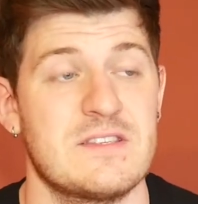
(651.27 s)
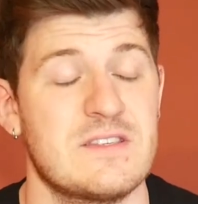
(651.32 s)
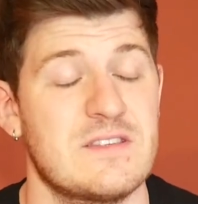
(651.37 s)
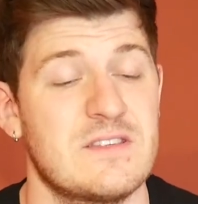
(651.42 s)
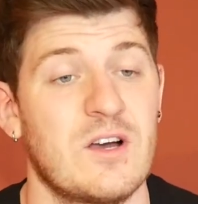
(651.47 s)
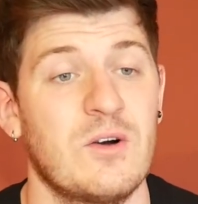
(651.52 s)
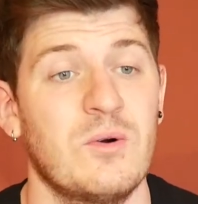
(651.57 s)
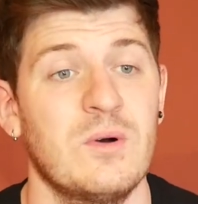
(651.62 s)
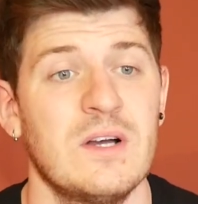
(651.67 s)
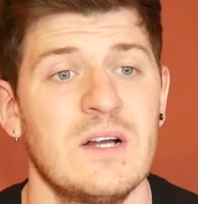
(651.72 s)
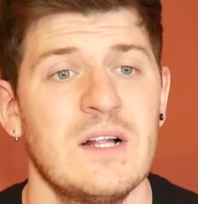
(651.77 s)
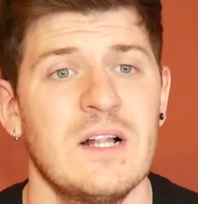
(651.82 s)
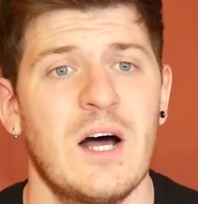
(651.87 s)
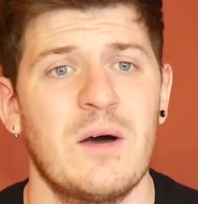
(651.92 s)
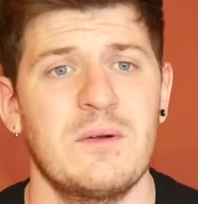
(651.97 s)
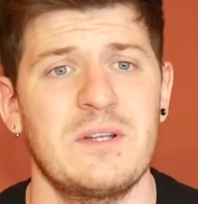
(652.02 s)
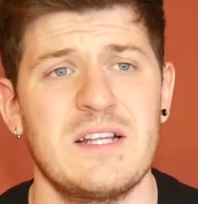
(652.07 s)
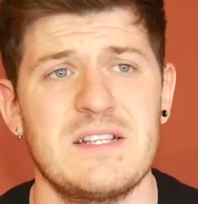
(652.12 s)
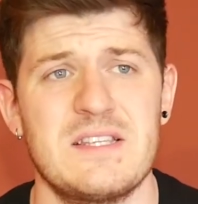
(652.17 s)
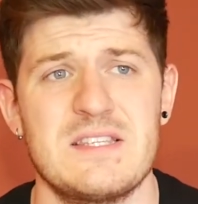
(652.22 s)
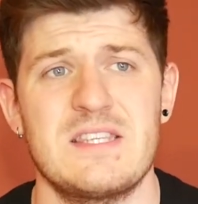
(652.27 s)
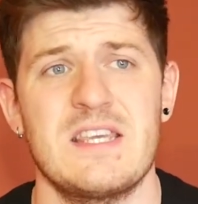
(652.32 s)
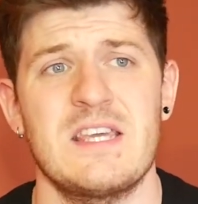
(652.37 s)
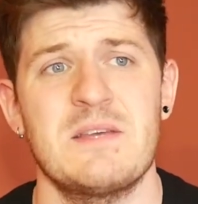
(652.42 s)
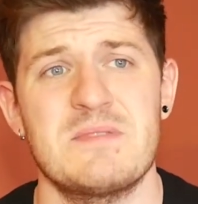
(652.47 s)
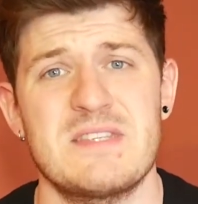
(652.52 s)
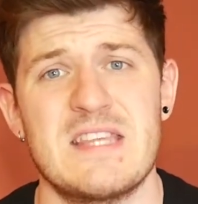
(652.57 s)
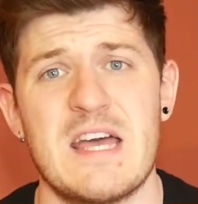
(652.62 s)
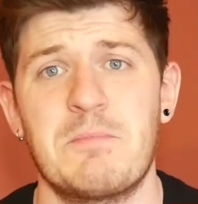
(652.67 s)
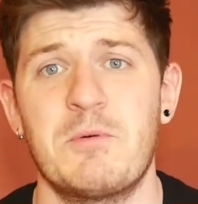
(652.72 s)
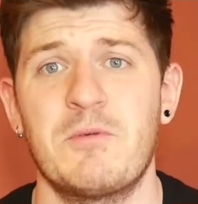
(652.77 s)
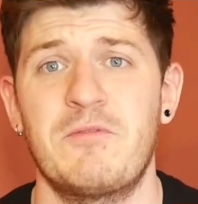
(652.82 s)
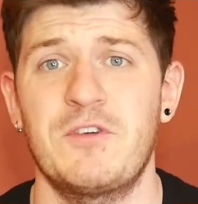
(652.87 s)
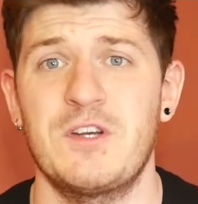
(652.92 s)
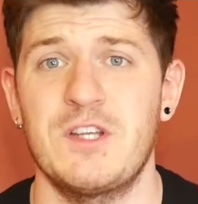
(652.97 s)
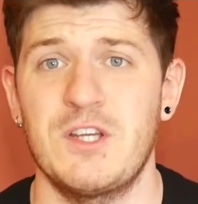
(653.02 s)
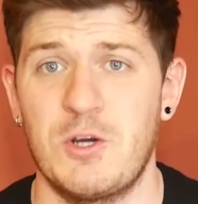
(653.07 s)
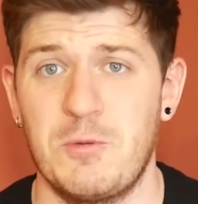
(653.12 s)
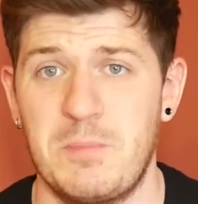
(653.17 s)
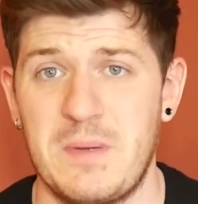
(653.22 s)
So I would like to see him step up for
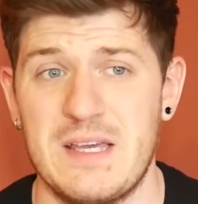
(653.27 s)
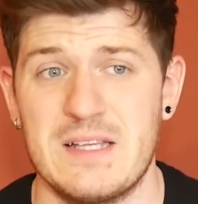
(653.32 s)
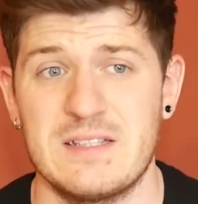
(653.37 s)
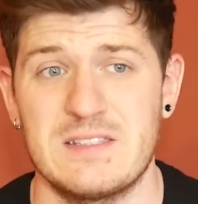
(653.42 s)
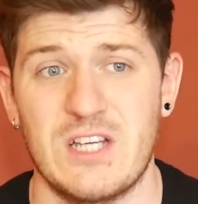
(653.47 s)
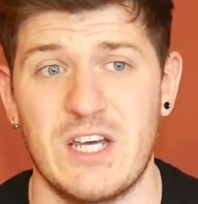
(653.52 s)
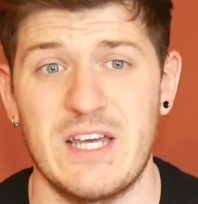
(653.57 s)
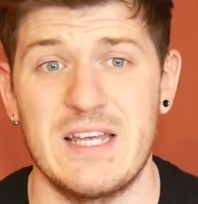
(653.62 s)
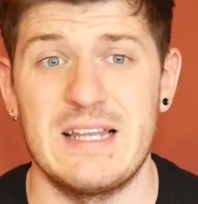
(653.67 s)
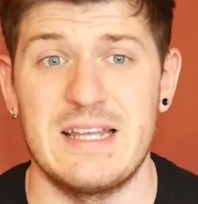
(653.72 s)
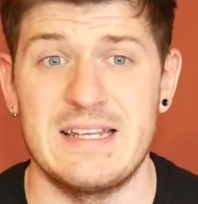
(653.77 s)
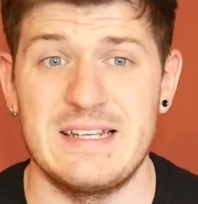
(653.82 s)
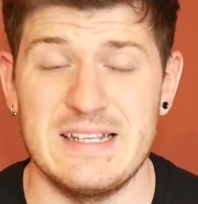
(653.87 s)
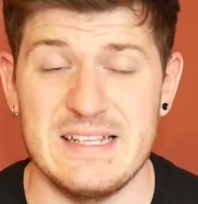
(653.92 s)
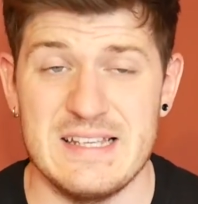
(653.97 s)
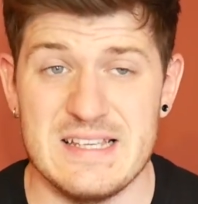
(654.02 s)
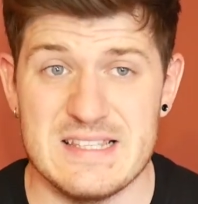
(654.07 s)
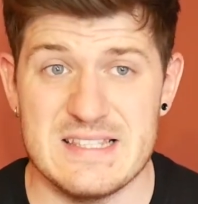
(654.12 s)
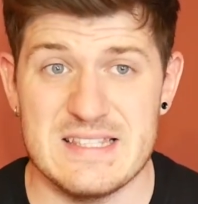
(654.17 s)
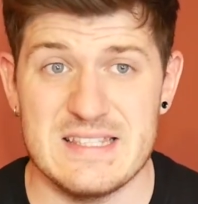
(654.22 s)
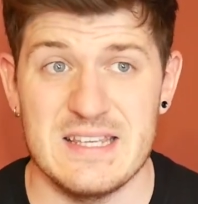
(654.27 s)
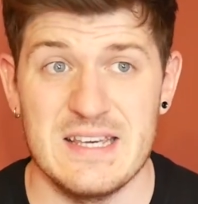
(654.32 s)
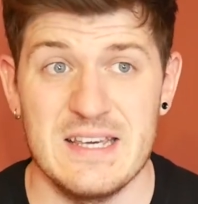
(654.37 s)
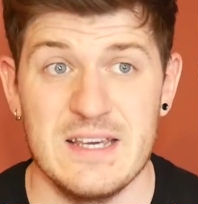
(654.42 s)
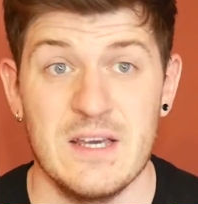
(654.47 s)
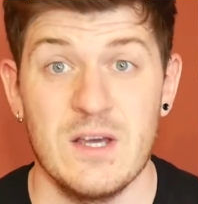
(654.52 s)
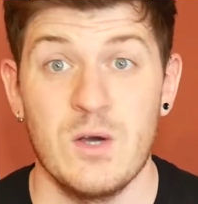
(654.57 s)
the European title, at least